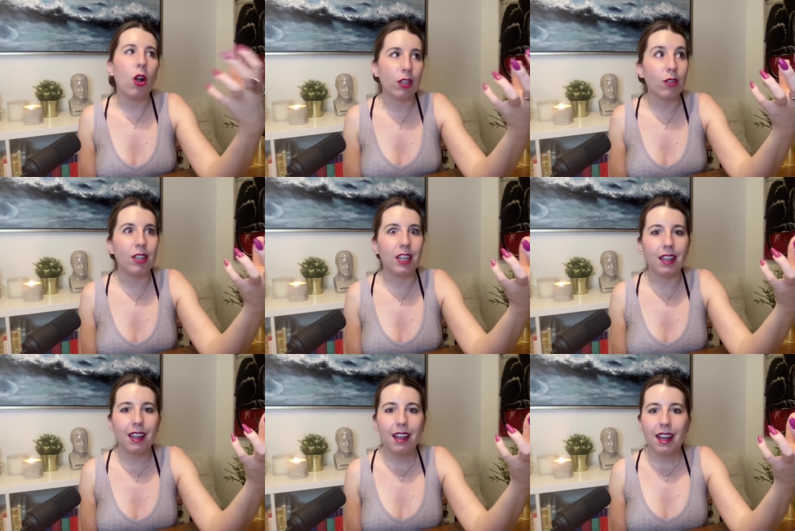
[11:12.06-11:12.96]
all you
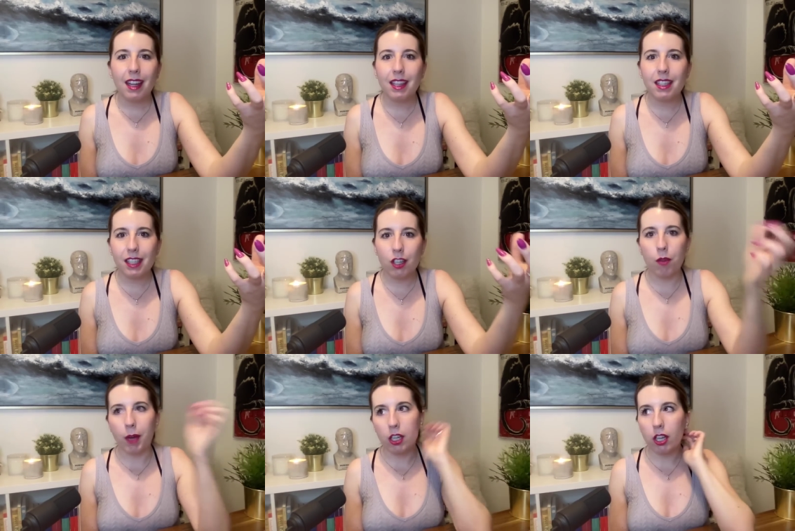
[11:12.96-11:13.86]
need in this
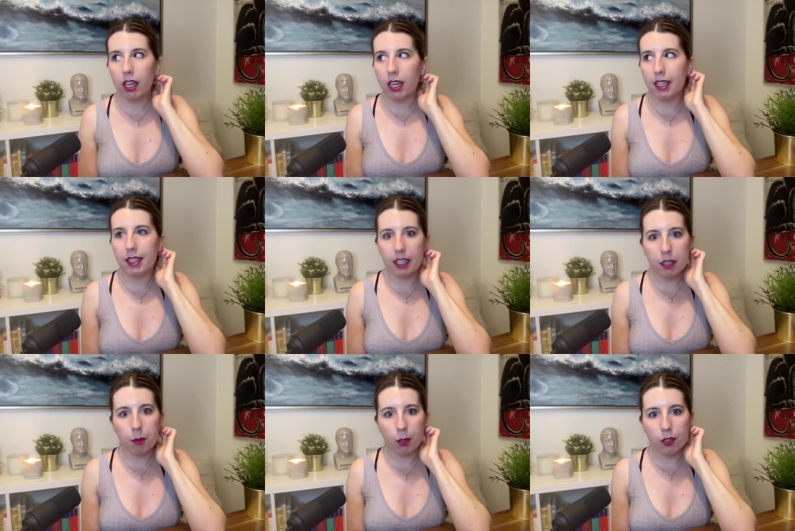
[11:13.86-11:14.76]
situation is this
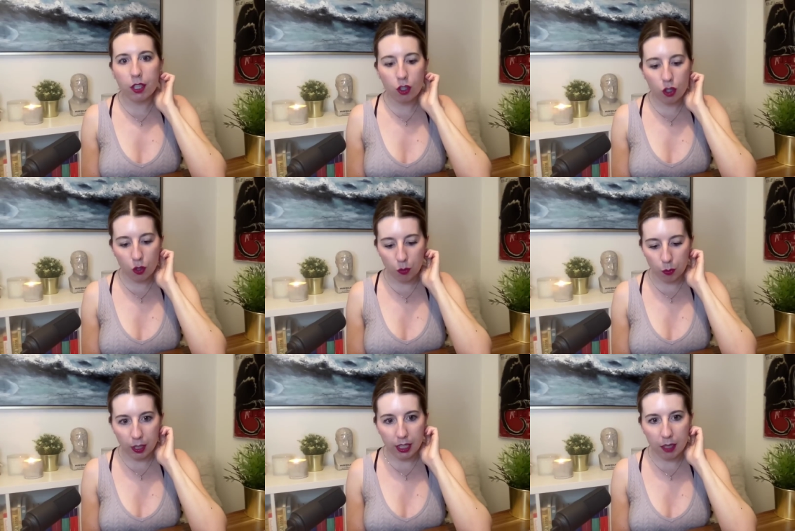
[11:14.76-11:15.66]
person to
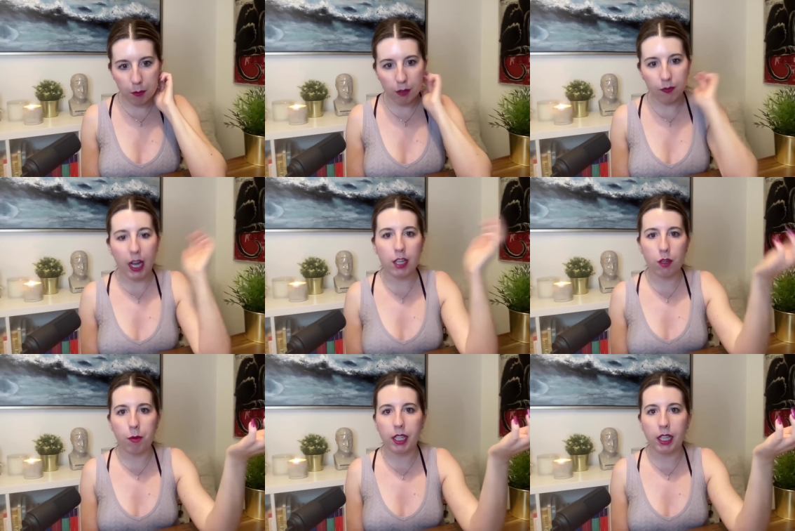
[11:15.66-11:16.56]
really provide
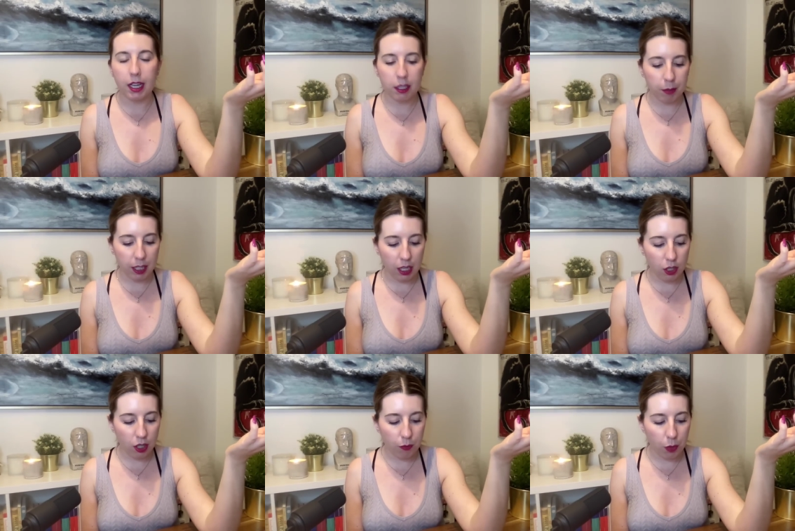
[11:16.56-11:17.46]
you with an
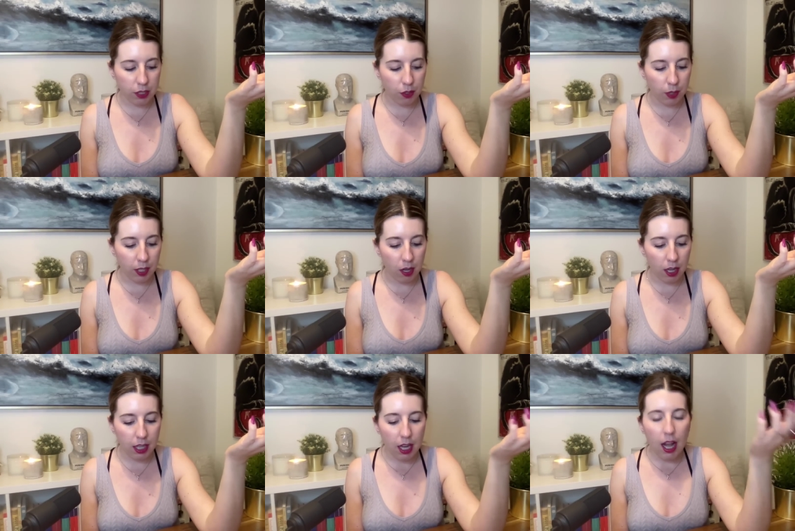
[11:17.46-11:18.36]
explanation of what's going
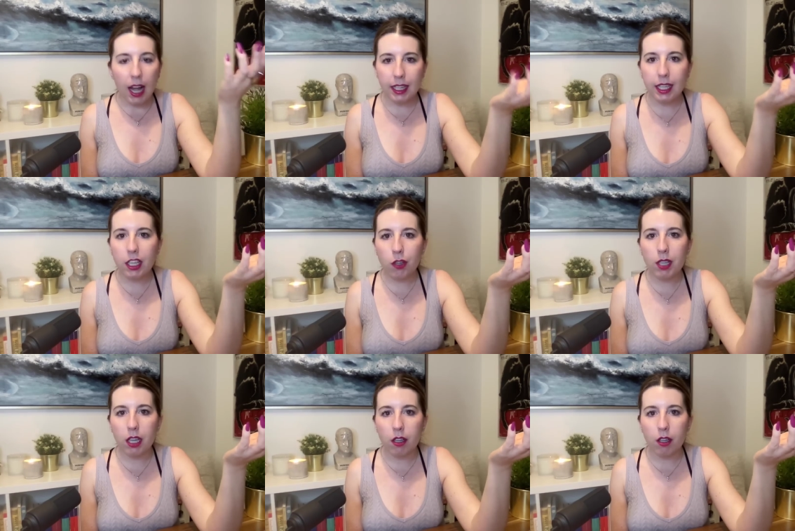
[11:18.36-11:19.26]
on. I think you
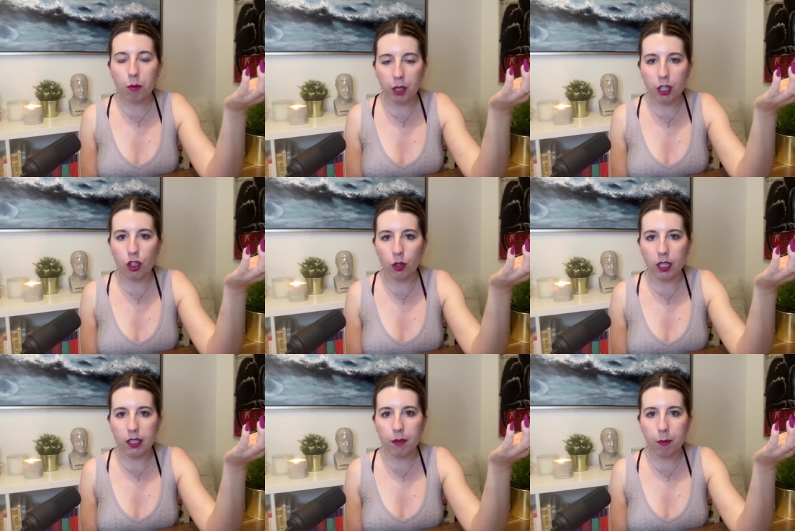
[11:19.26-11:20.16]
need
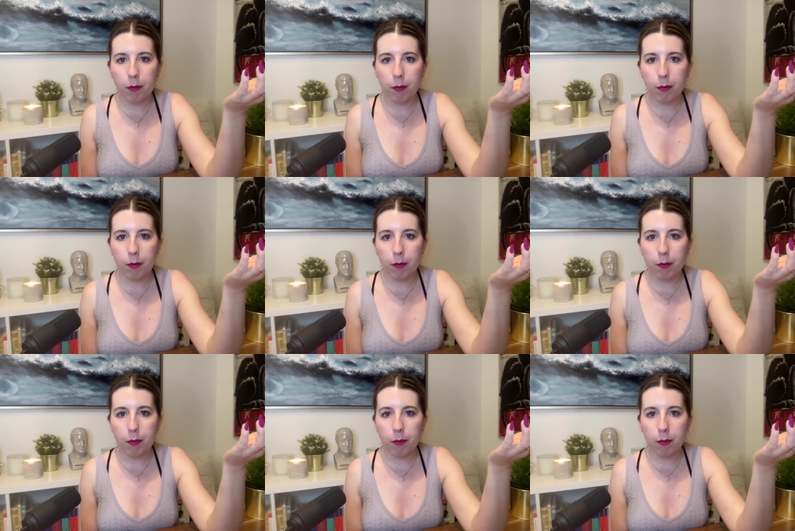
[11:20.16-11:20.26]
reassurance,